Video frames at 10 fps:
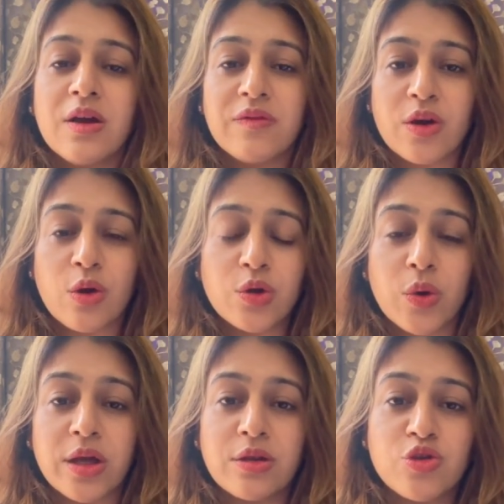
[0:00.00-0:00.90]
We are not
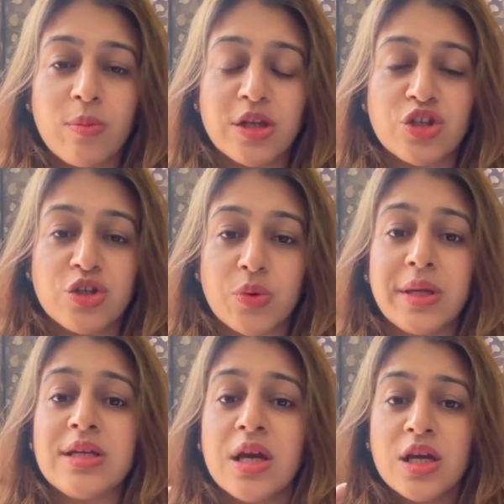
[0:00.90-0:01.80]
going too much into
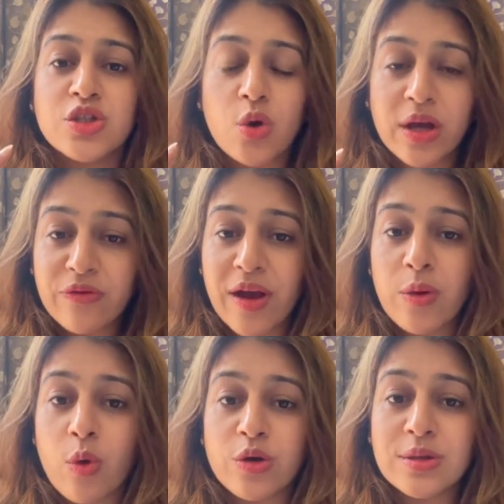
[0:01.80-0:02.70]
it. So if
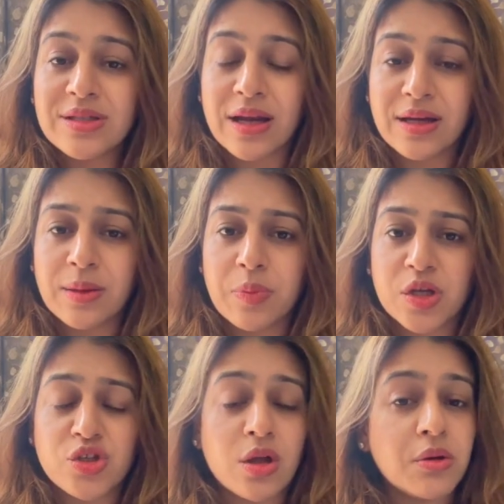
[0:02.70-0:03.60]
I want to study
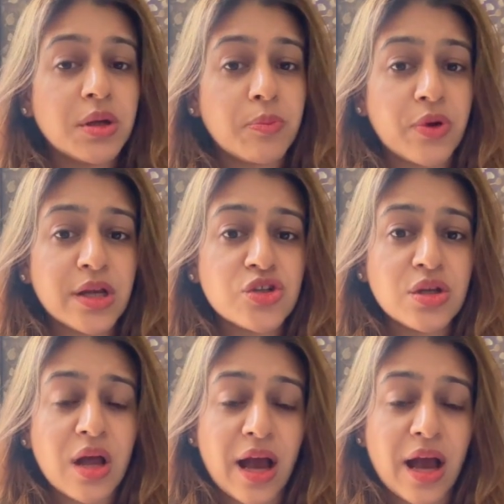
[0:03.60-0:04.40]
depression, now depression,